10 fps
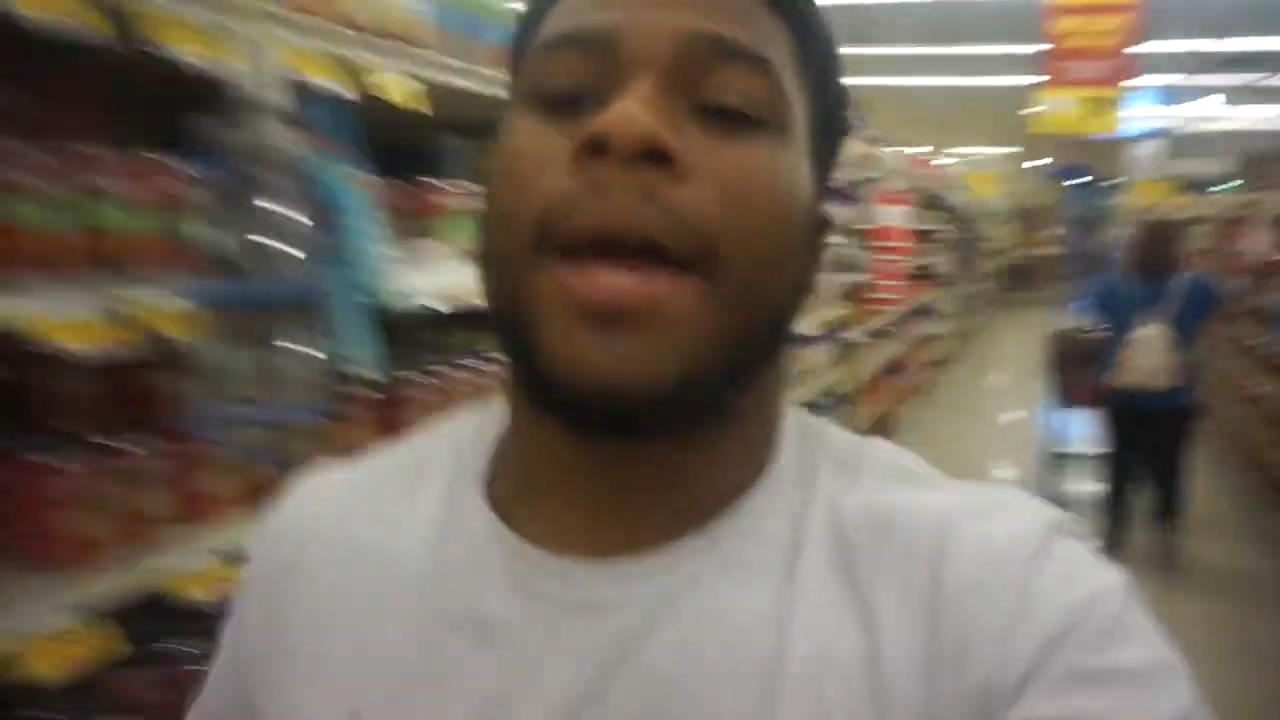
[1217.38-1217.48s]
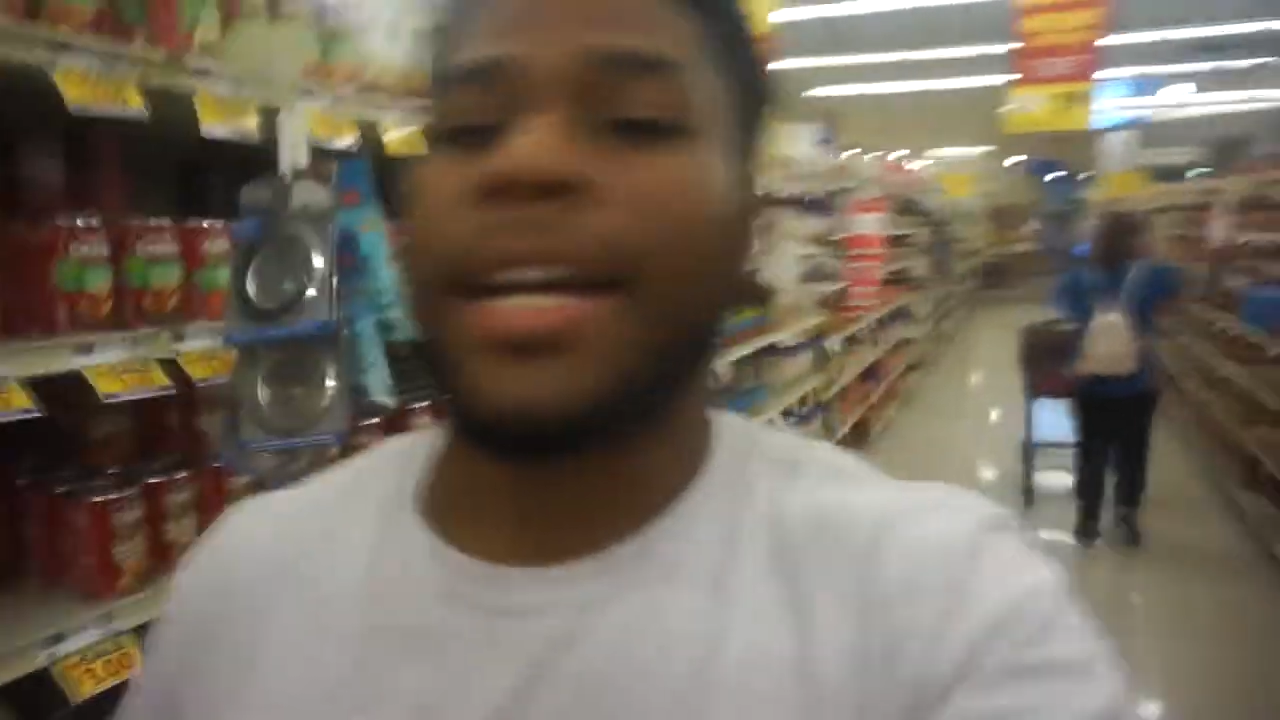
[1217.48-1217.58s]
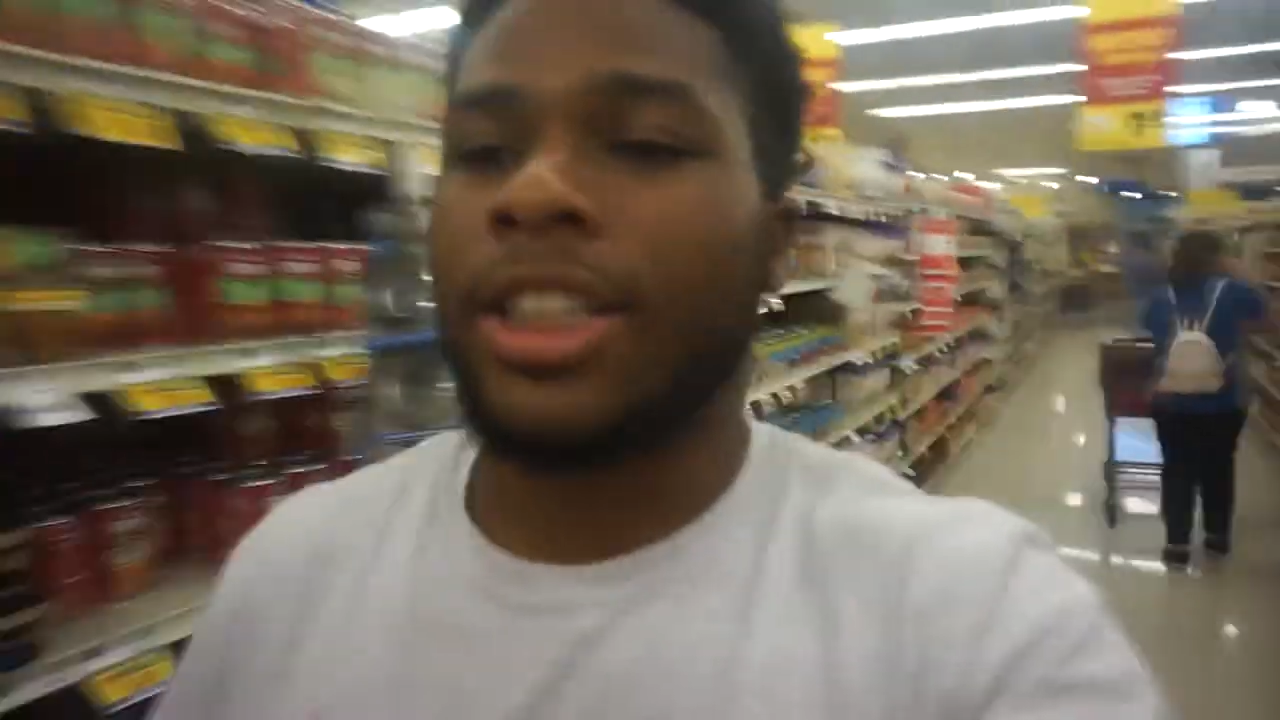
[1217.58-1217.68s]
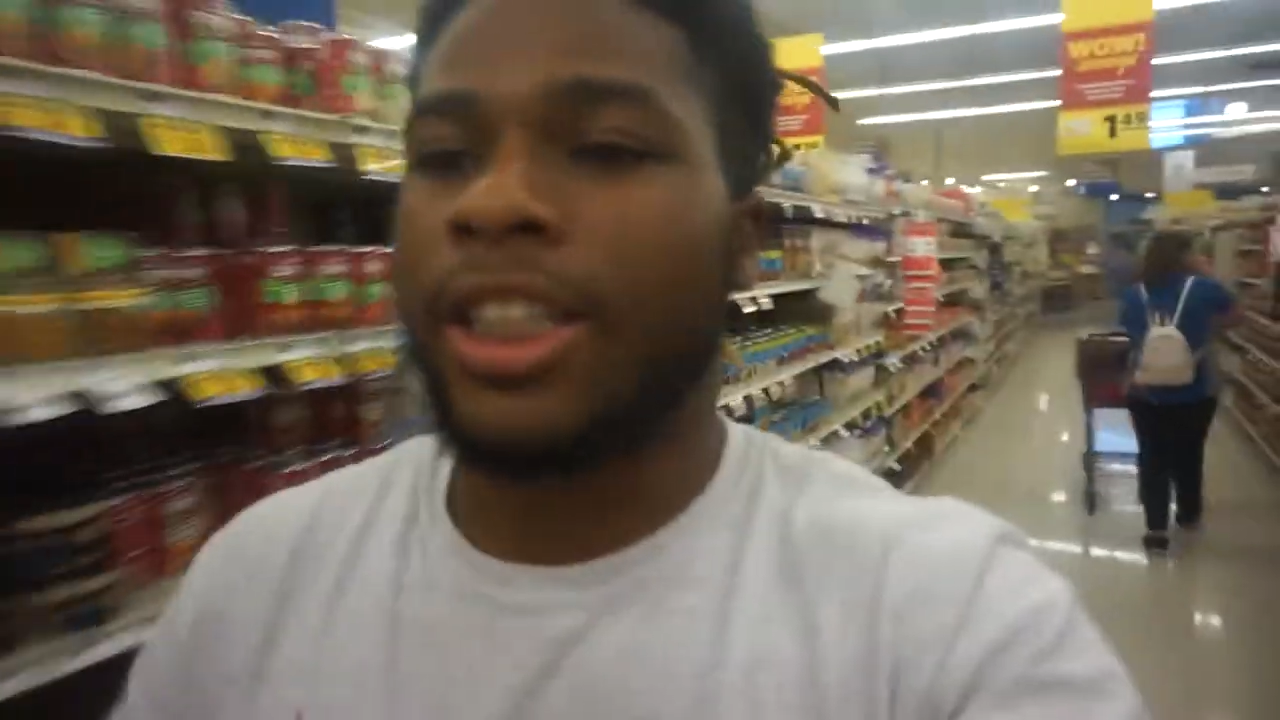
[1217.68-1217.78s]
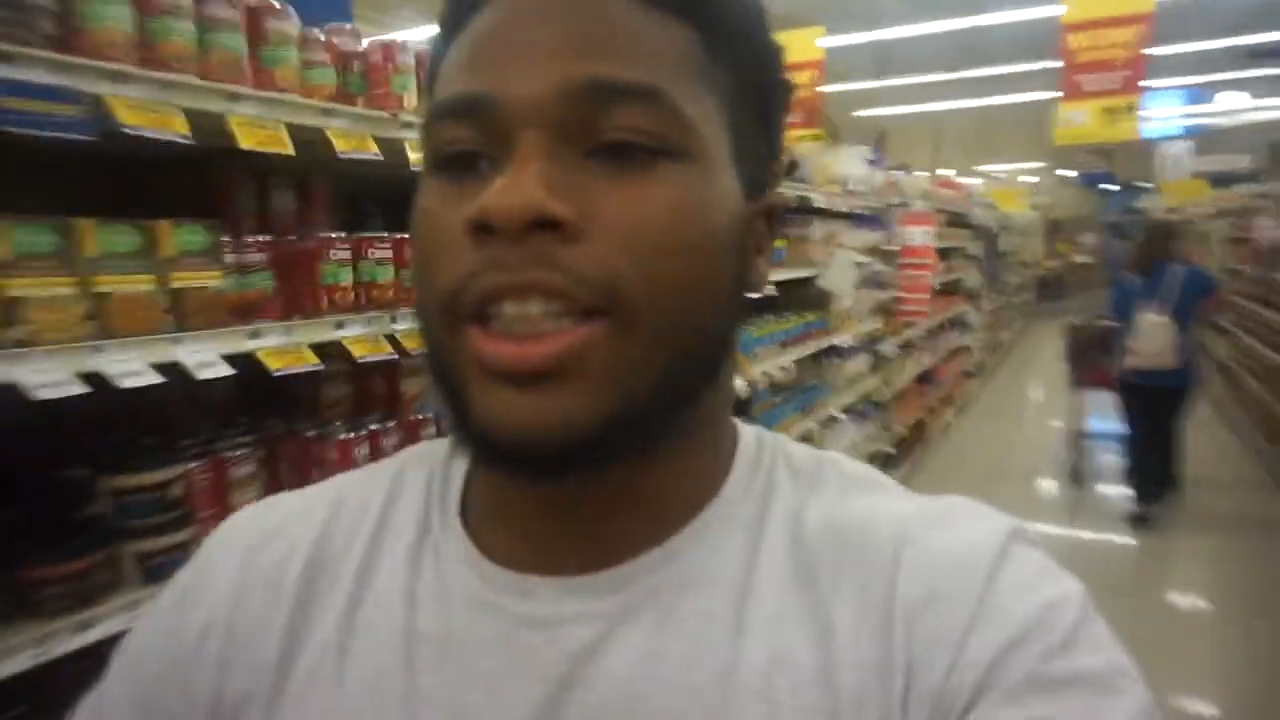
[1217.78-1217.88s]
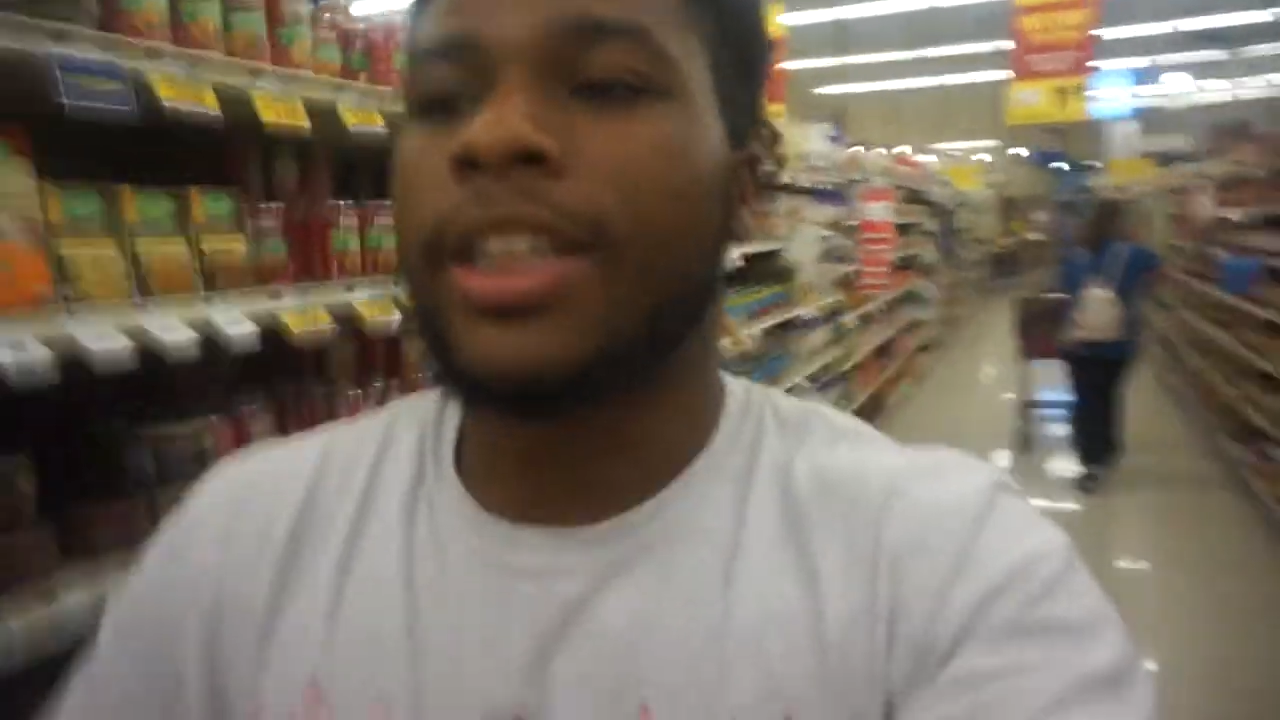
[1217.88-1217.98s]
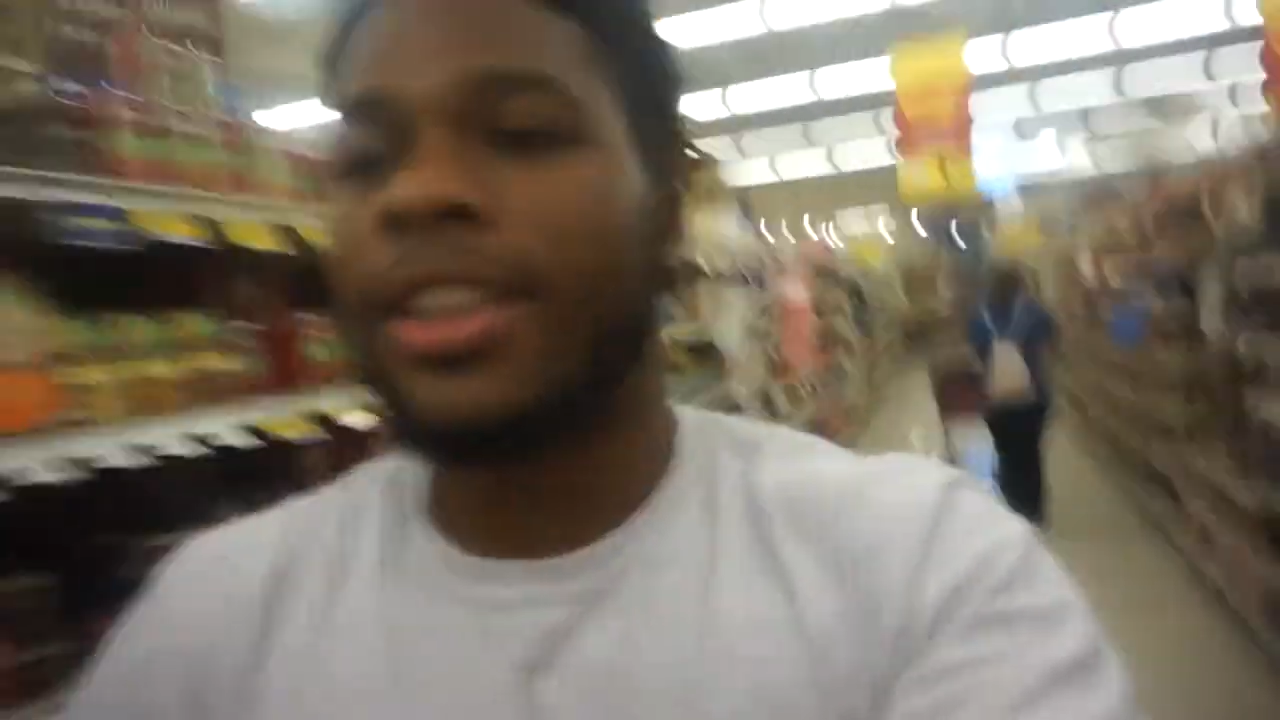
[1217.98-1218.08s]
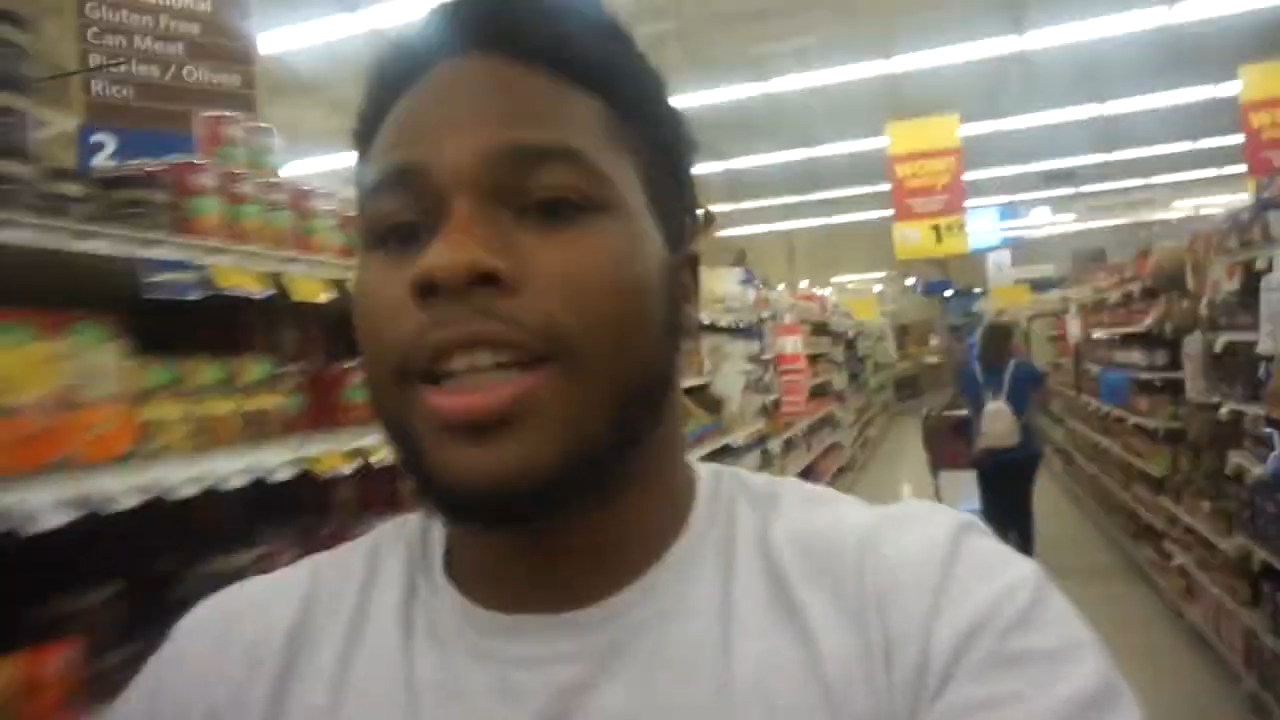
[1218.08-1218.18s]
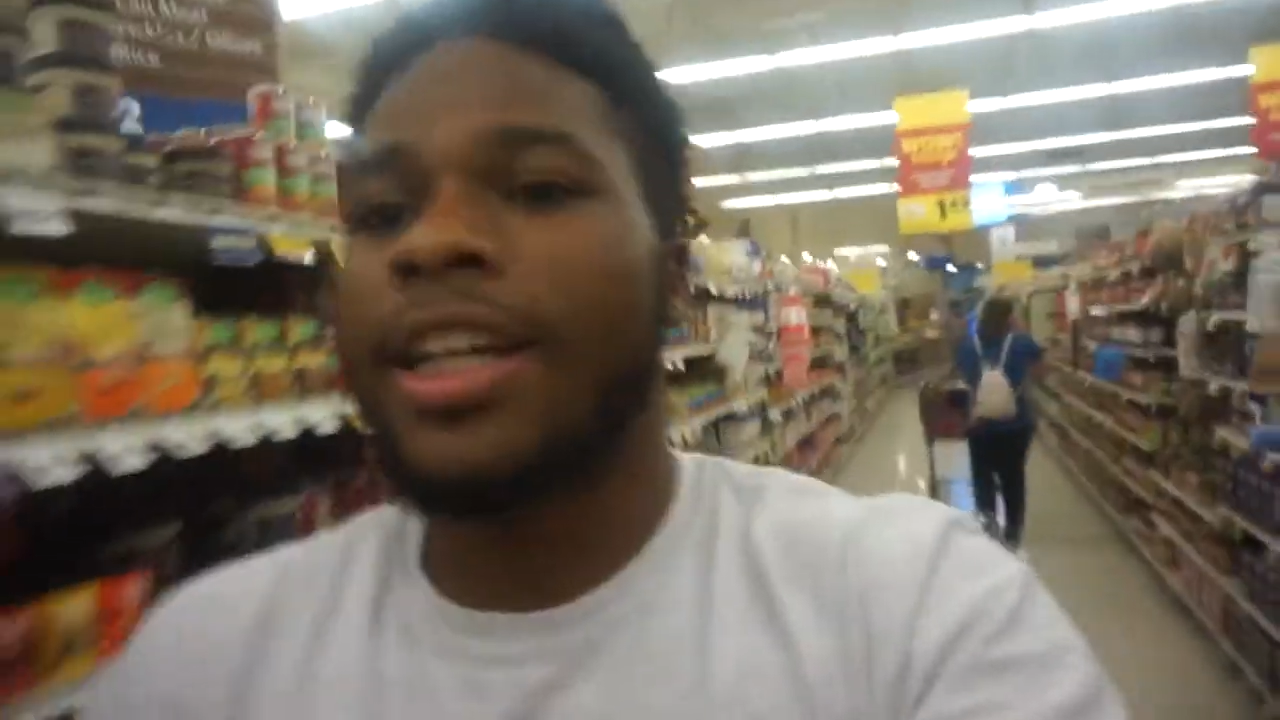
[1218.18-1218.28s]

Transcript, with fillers: mac and cheese.